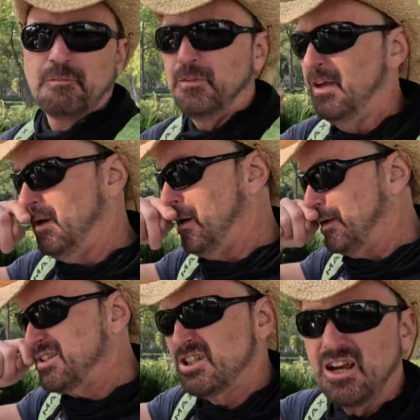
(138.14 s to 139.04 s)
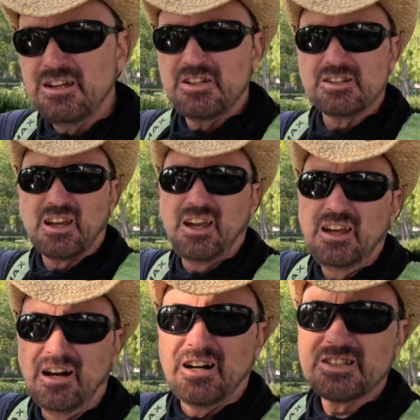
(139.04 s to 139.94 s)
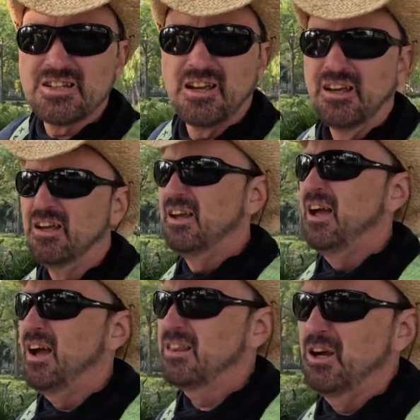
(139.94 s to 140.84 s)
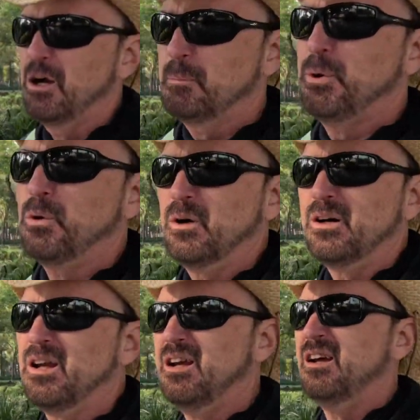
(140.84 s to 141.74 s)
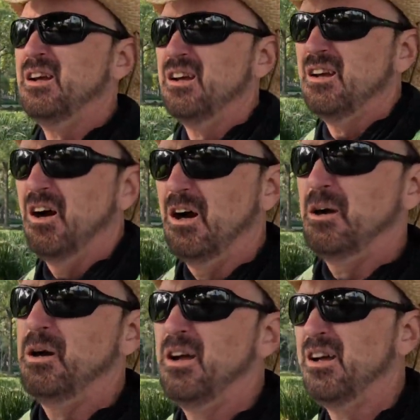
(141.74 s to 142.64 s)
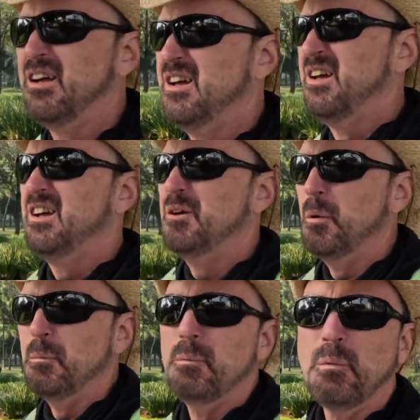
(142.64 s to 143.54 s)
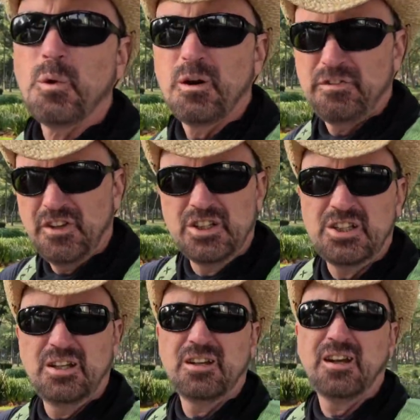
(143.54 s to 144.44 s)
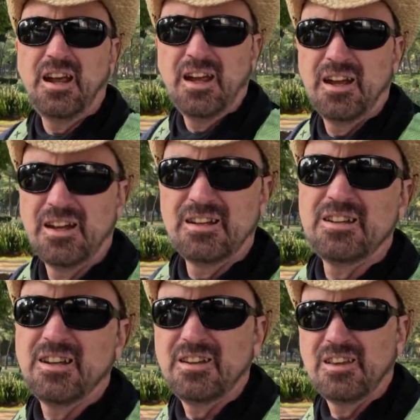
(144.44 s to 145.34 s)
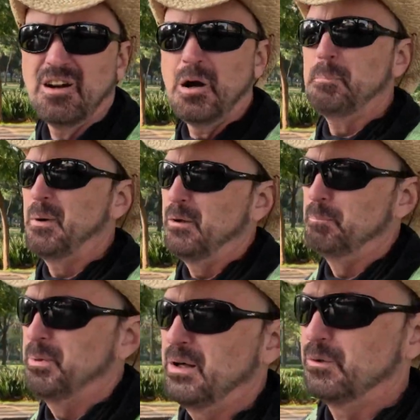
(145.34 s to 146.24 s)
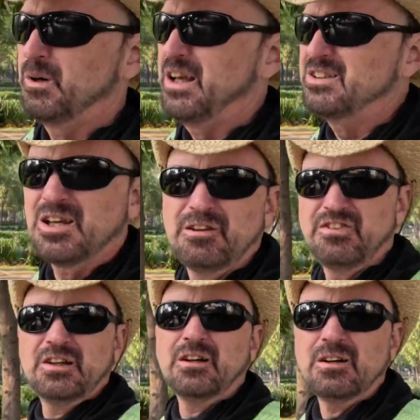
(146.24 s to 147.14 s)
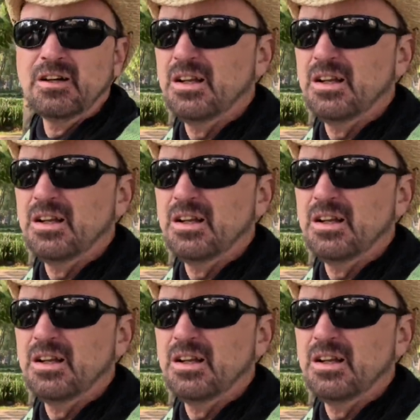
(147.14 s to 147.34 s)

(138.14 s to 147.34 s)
the exchanges kiosks at the airport are more efficient and they are better rates, I feel.